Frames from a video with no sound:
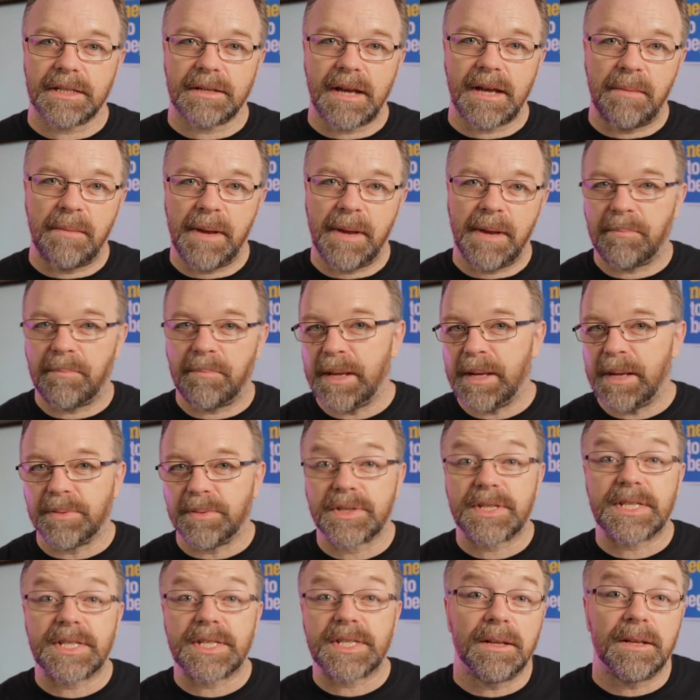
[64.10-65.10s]
about people
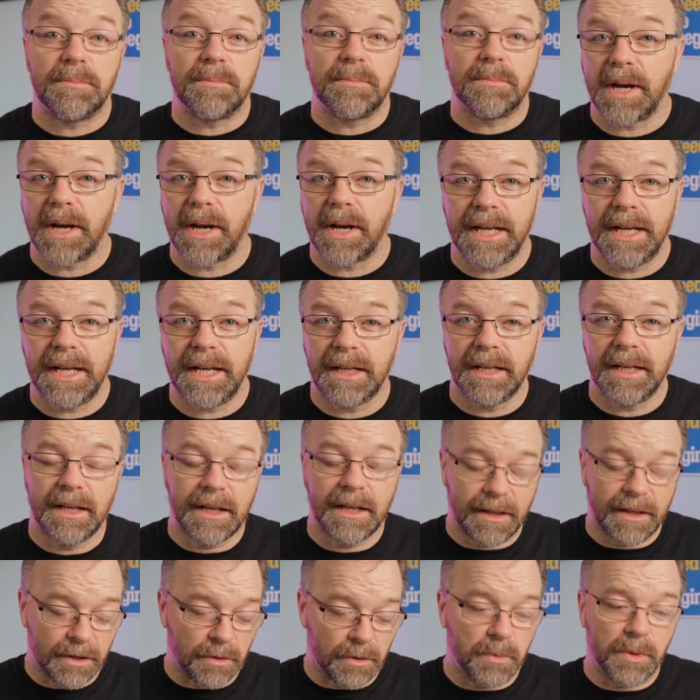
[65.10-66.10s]
celebrating
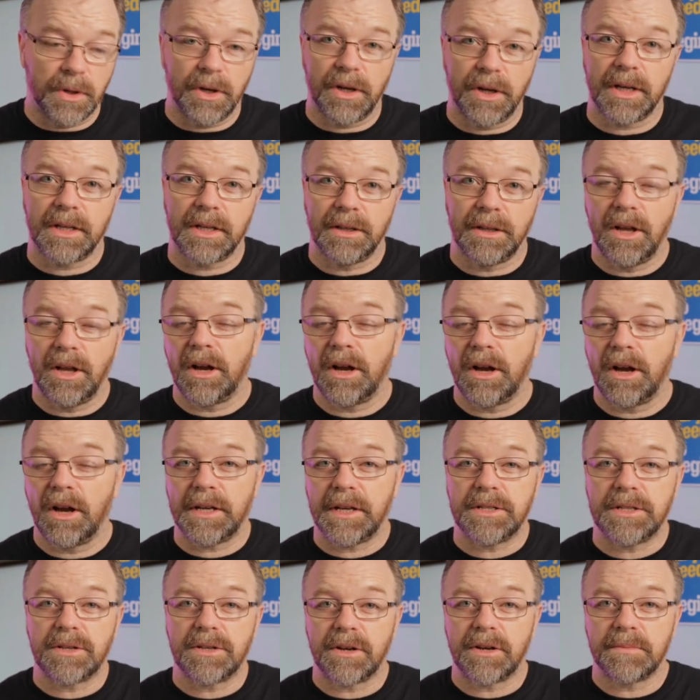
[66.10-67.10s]
the work, life
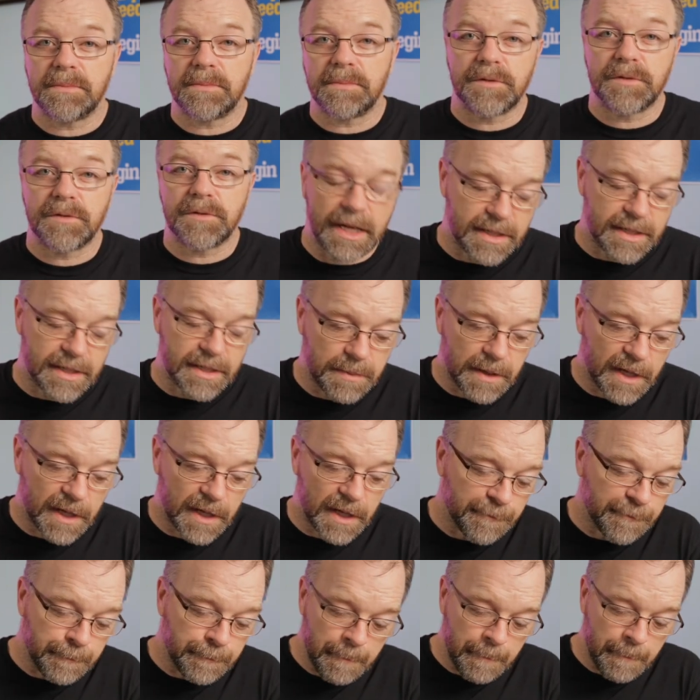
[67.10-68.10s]
and times of Shakespeare.
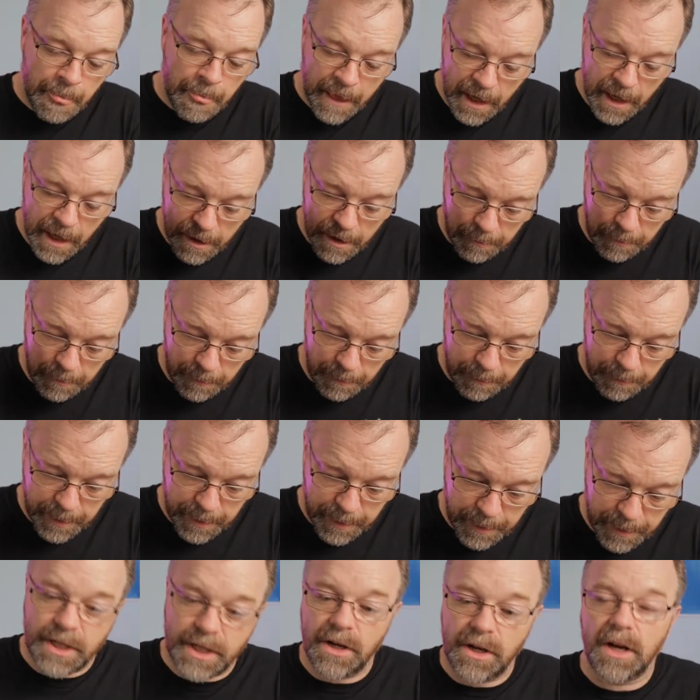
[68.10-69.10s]

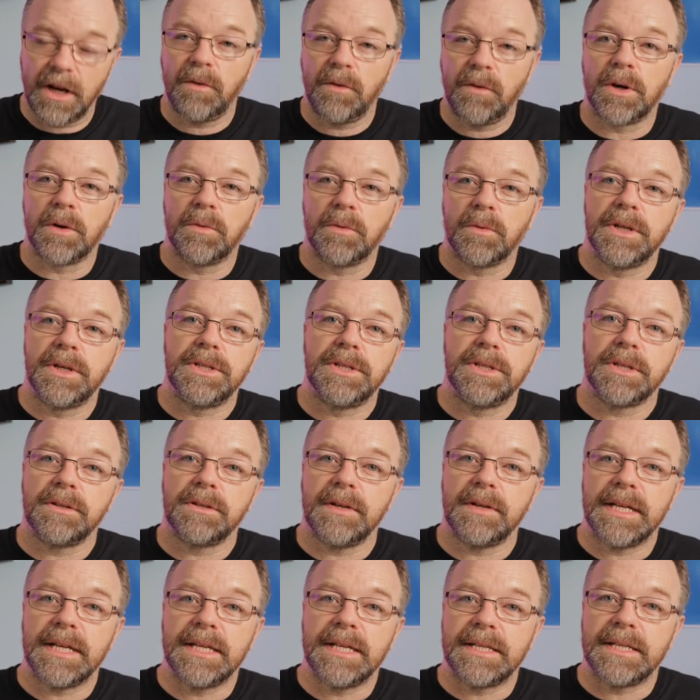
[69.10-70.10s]
But tonight, what I want to
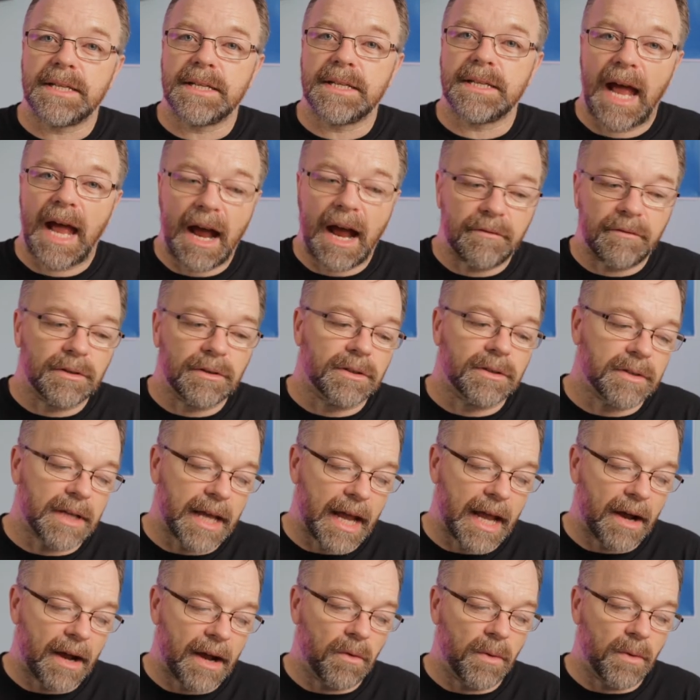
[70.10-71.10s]
do is have a look
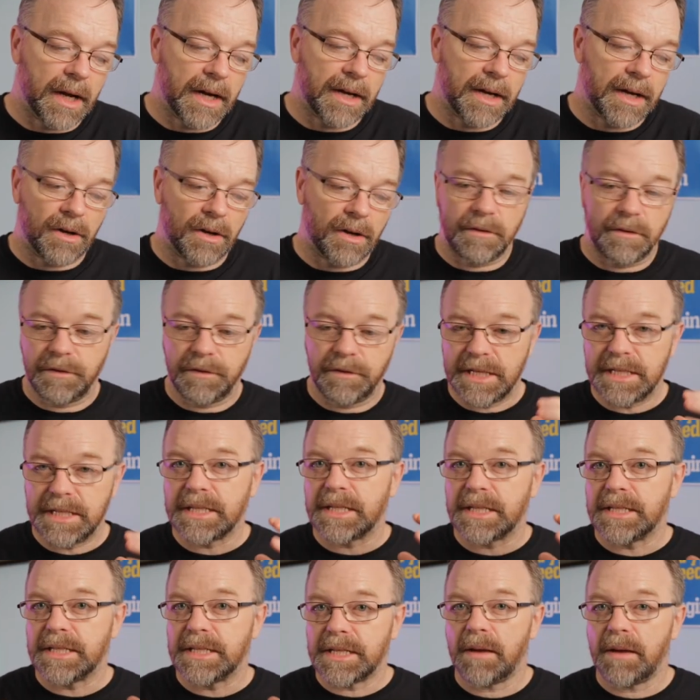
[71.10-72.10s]
at one of his
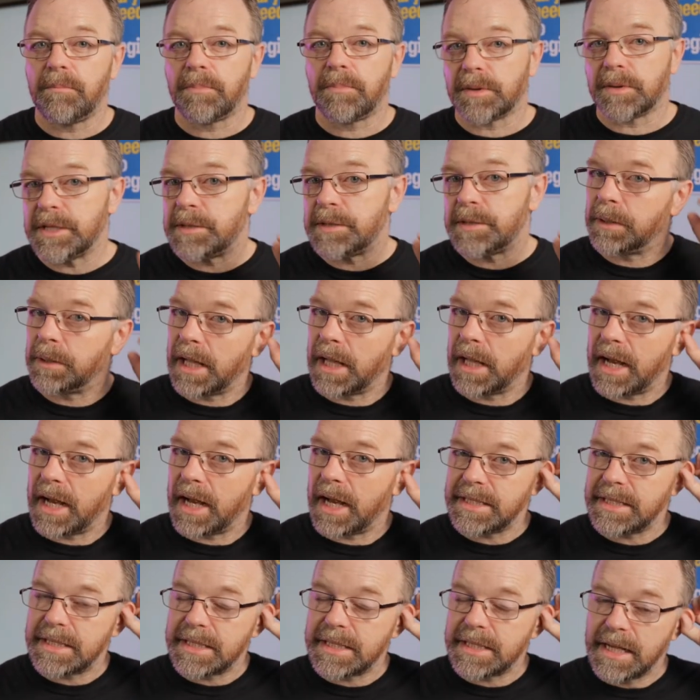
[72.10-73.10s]
contemporaries'
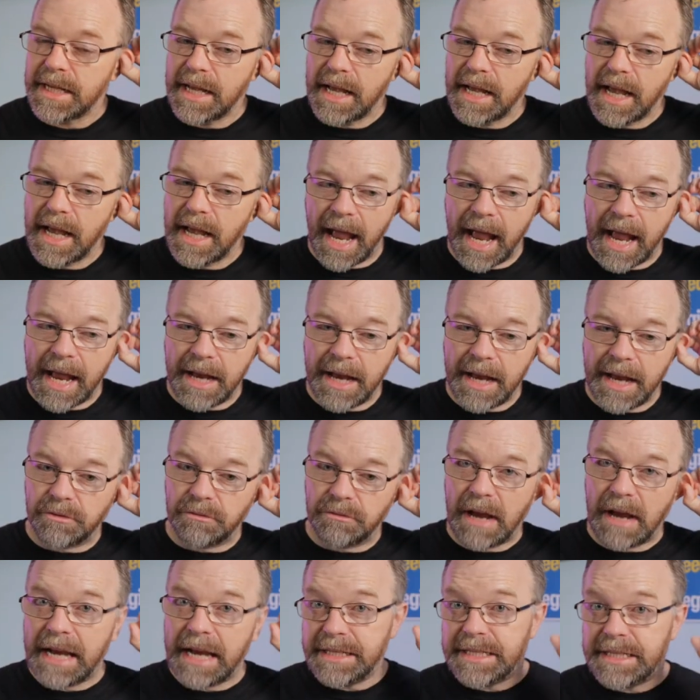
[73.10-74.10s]
plays and,
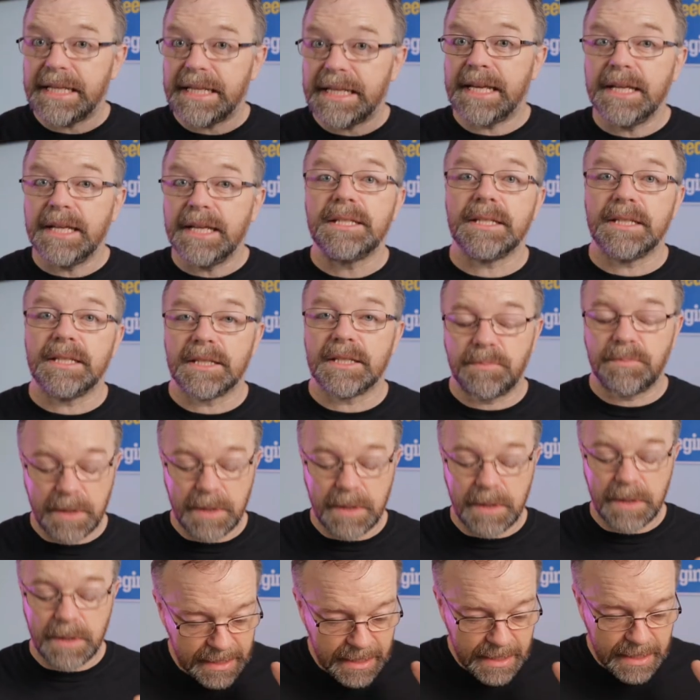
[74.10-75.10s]
and dig into this
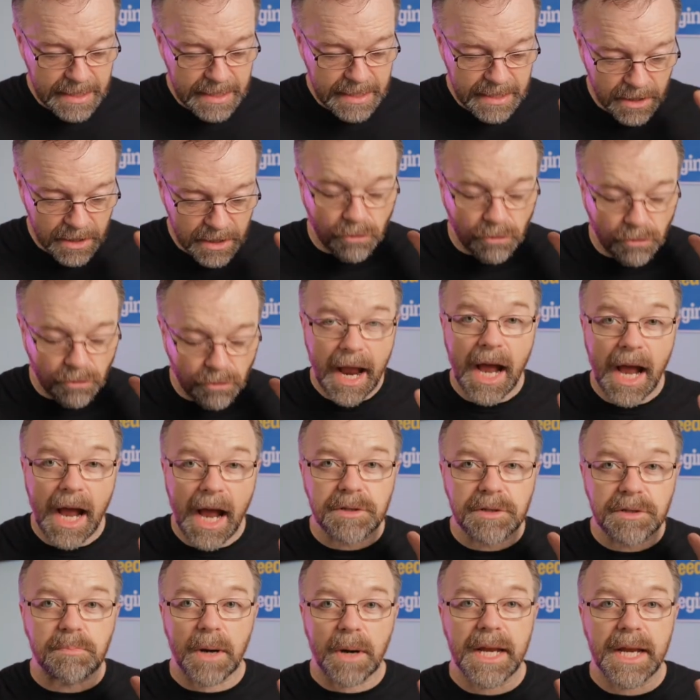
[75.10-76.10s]
because this is a
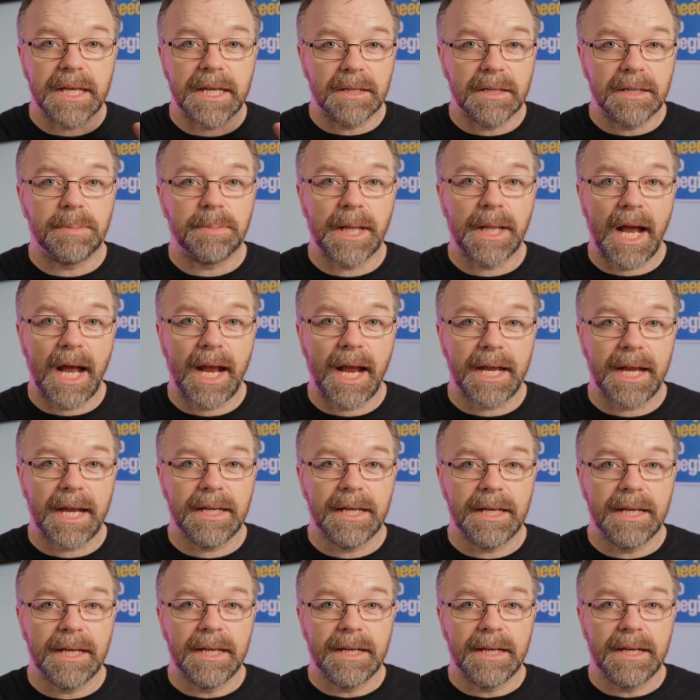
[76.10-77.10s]
groundbreaking play.
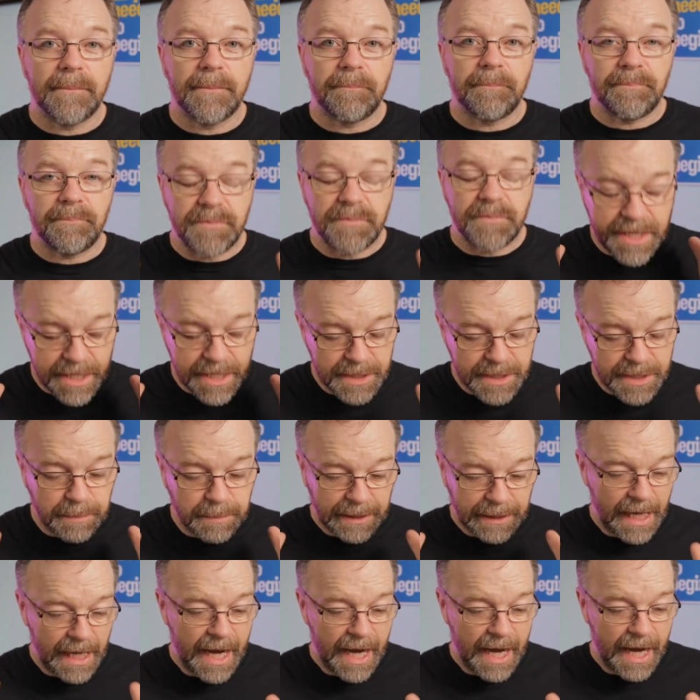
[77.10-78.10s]
This
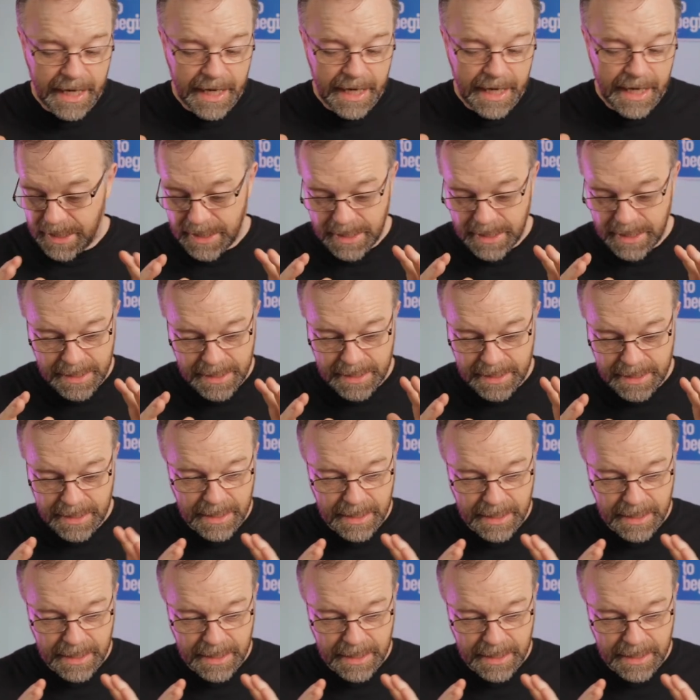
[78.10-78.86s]
play is,